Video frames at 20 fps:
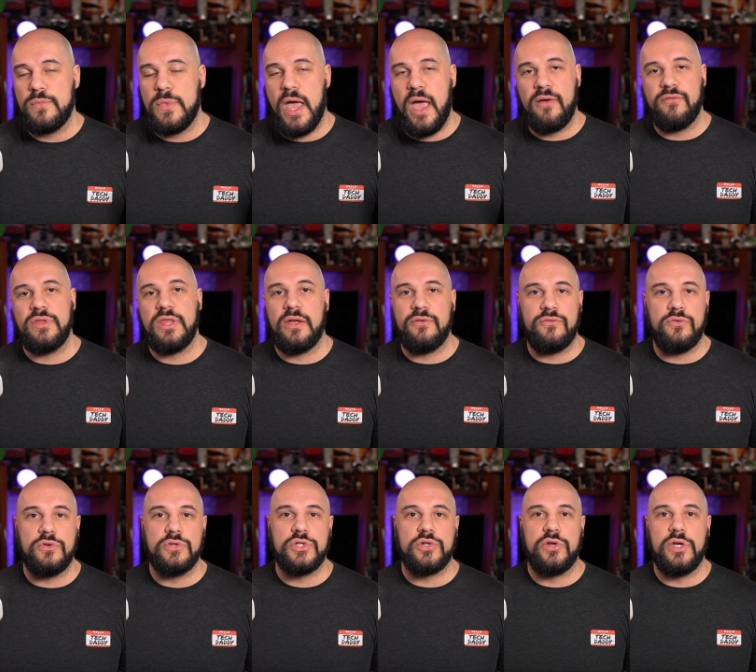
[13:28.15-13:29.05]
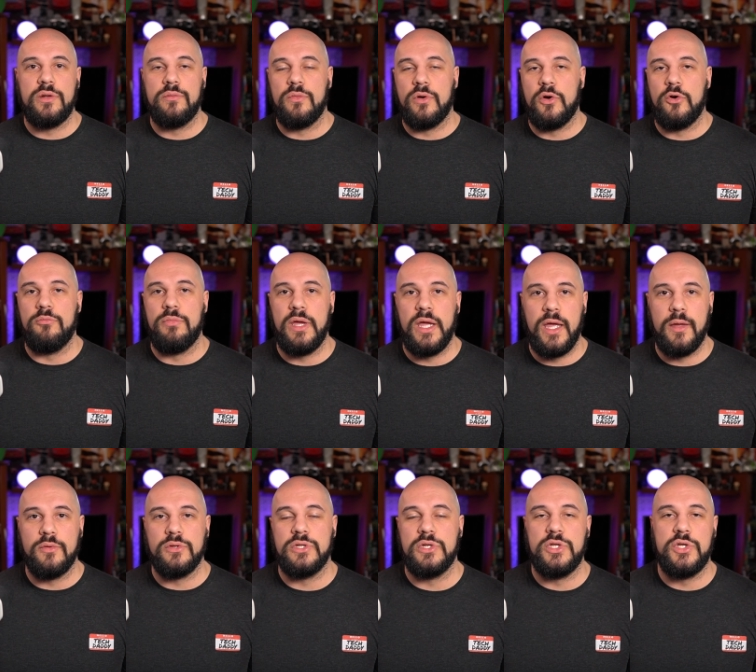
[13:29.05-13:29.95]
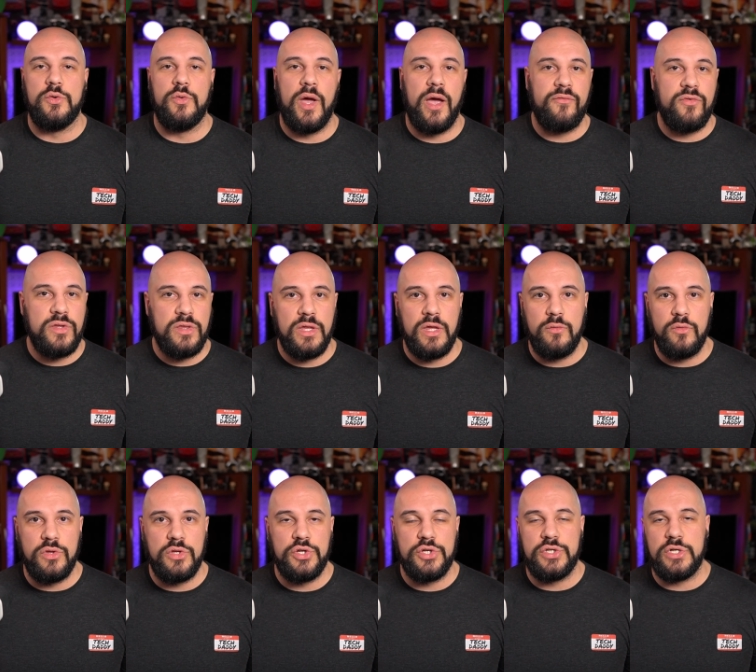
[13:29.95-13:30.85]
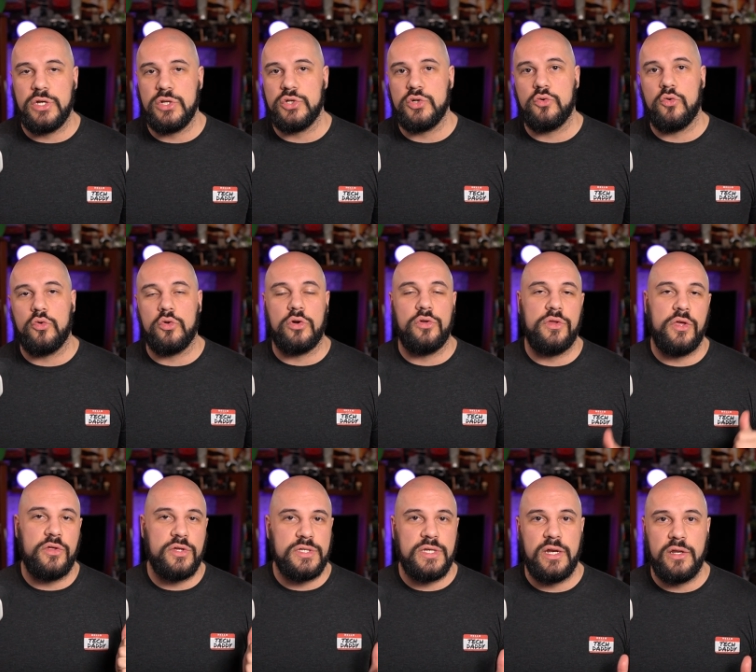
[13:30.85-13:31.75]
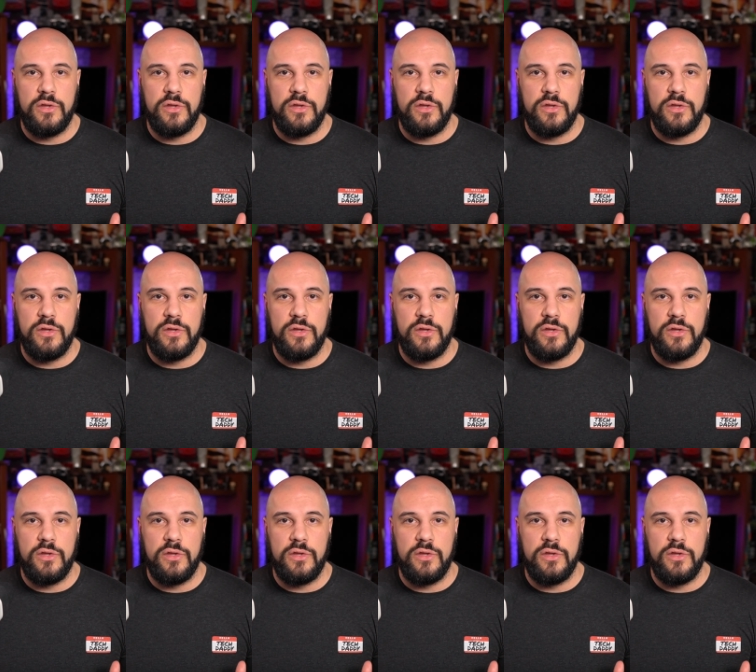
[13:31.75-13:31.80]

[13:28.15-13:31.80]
Having that full screen mode, being able to do everything with just a controller on the other side